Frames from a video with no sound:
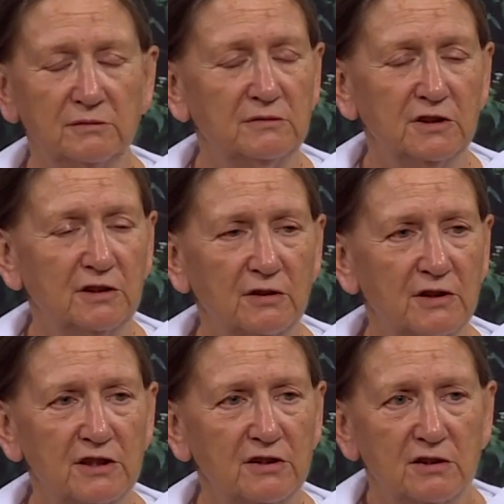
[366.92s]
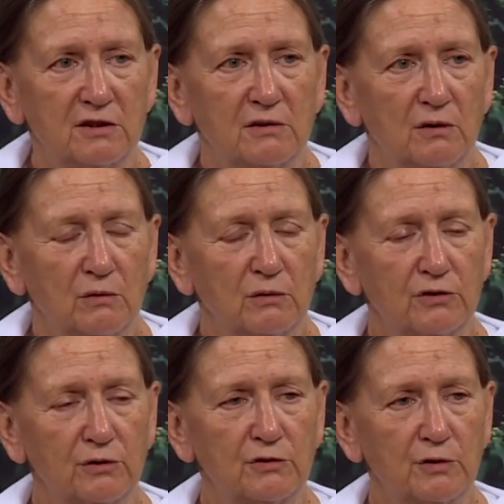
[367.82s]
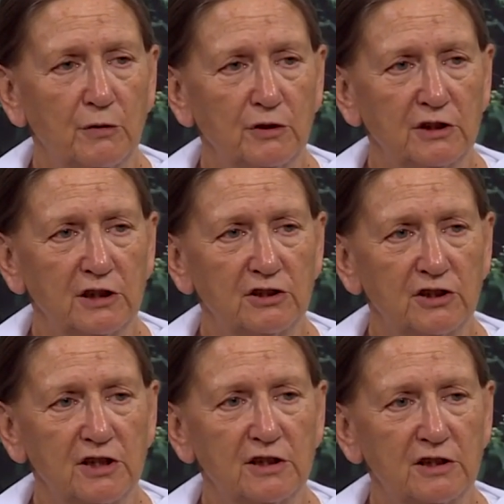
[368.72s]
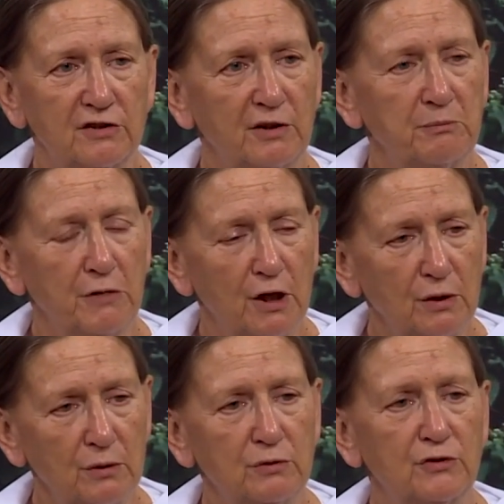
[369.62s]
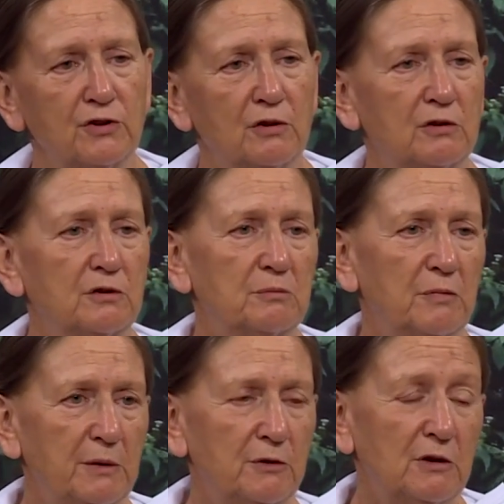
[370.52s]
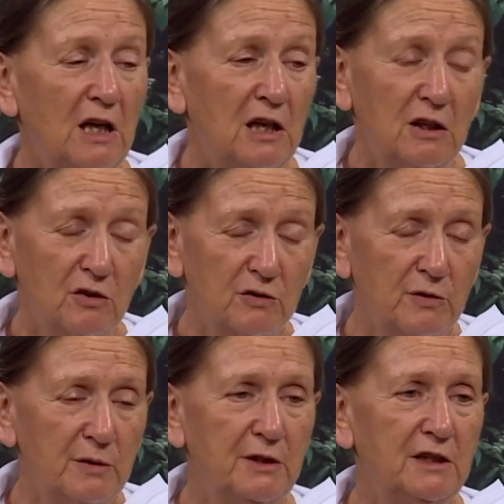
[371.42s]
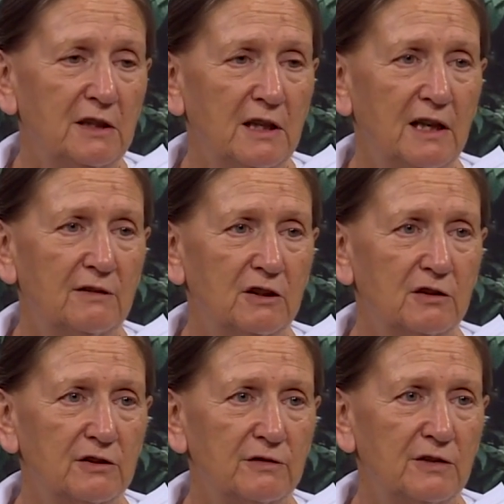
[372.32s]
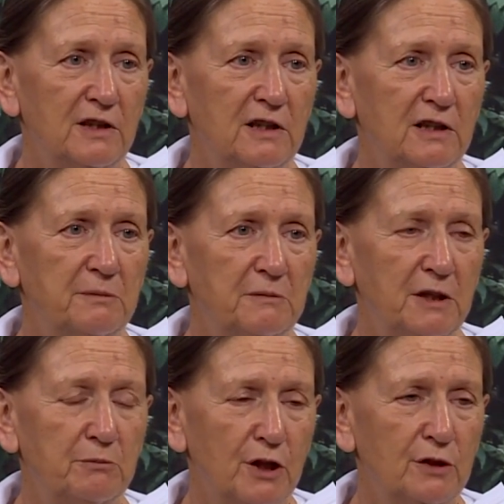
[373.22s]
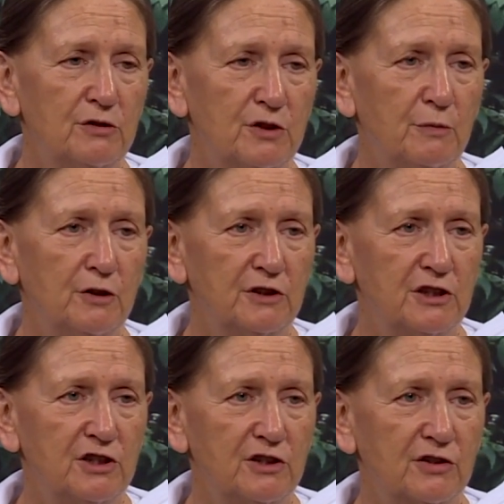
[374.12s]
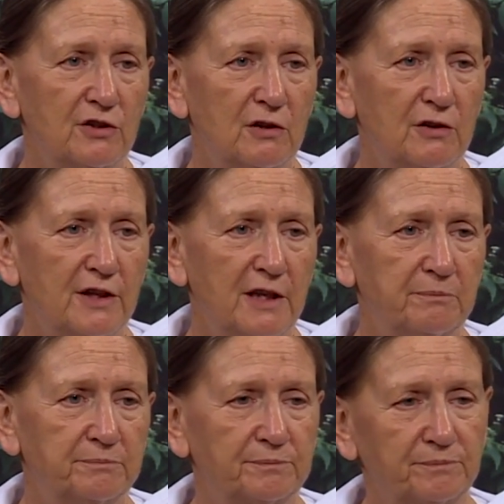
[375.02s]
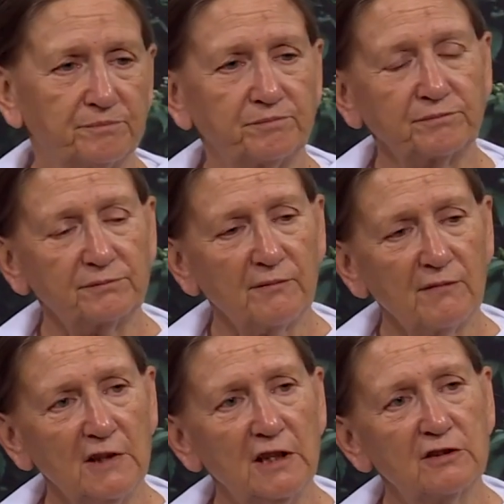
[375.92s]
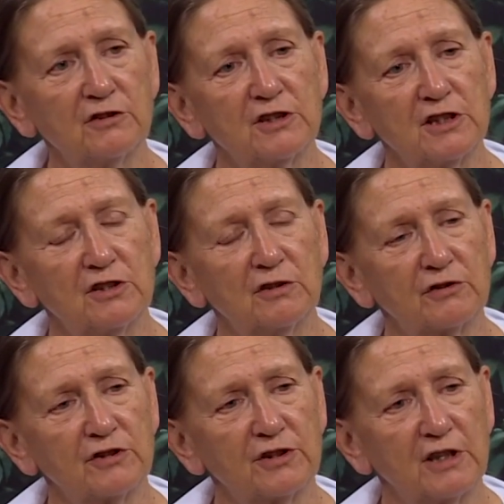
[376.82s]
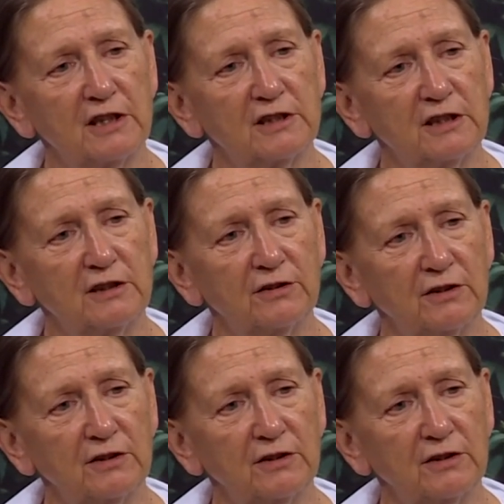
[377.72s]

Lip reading: You know, this is all sorts of bondage that is imposed on people. A lot of women have a lot of imposed bondages on them in traditional societies.